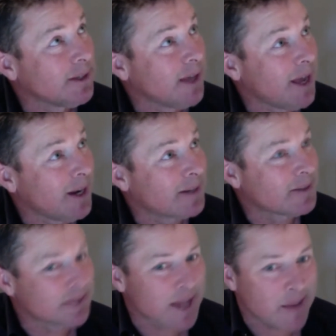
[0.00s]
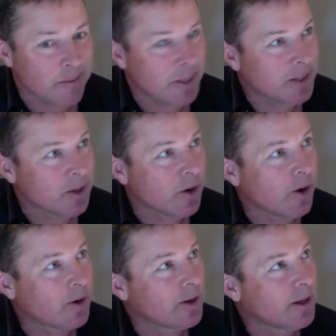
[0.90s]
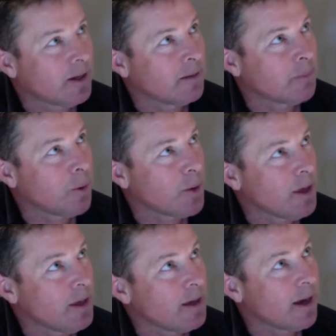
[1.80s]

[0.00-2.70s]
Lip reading: and Sam Pincott and Pookie